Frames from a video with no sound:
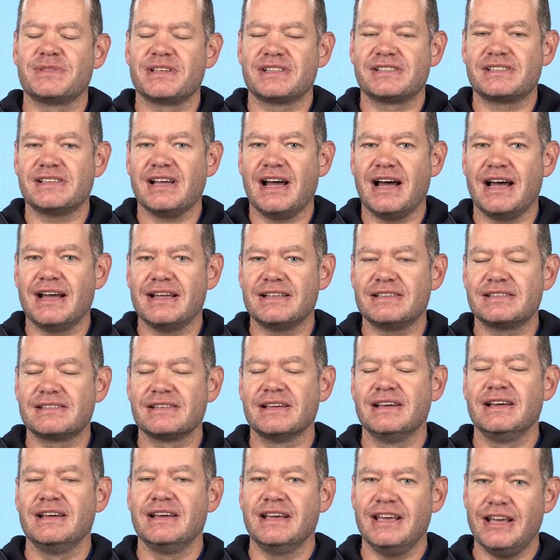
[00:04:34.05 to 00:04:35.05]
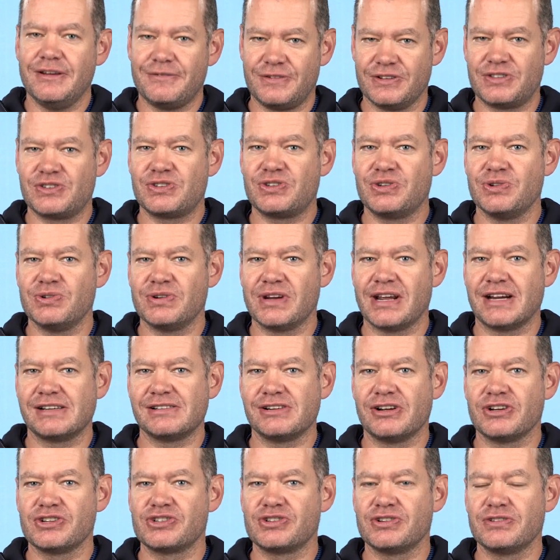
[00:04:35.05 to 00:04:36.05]
the sides if it's too
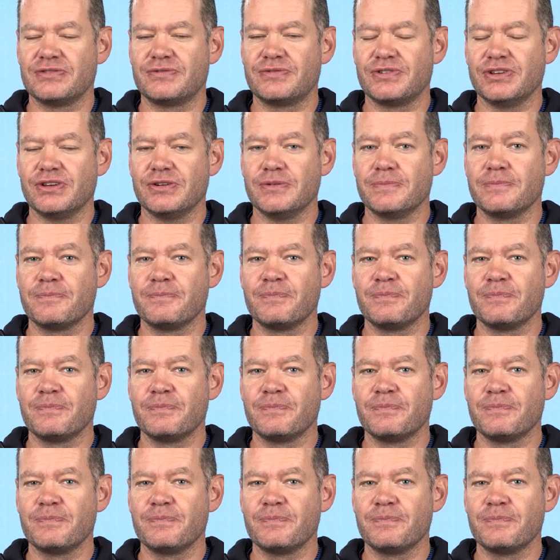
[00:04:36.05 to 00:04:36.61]
narrow a shoe for you.